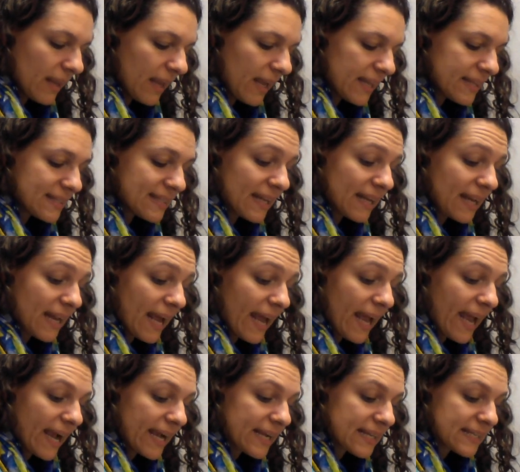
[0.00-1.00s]
It's an
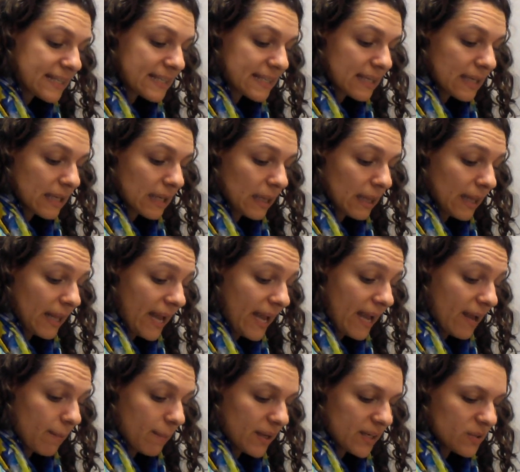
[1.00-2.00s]

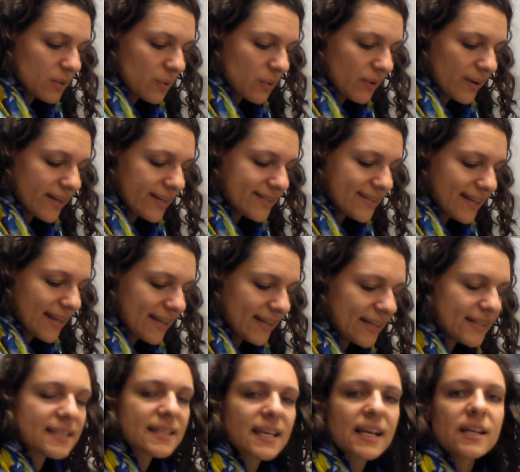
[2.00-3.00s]
exclamatory
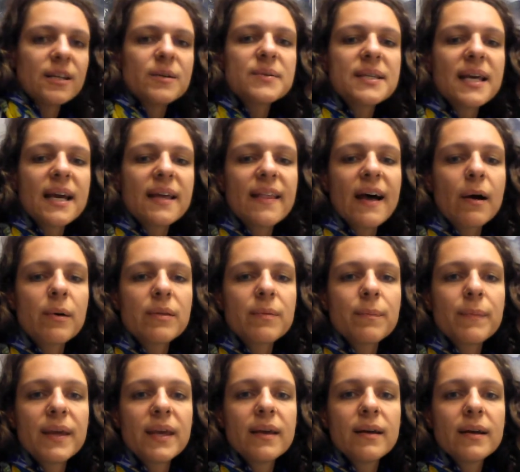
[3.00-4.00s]
sentence. Can you say that with
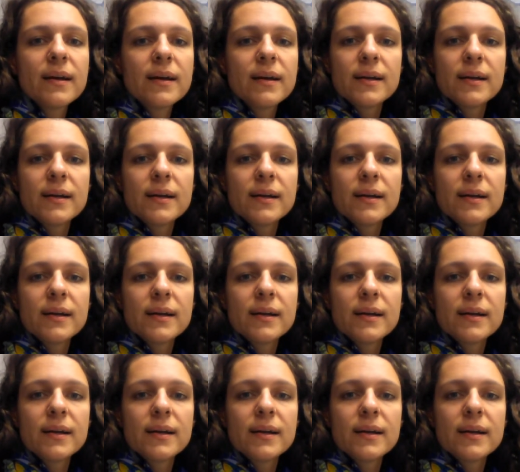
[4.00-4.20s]
me?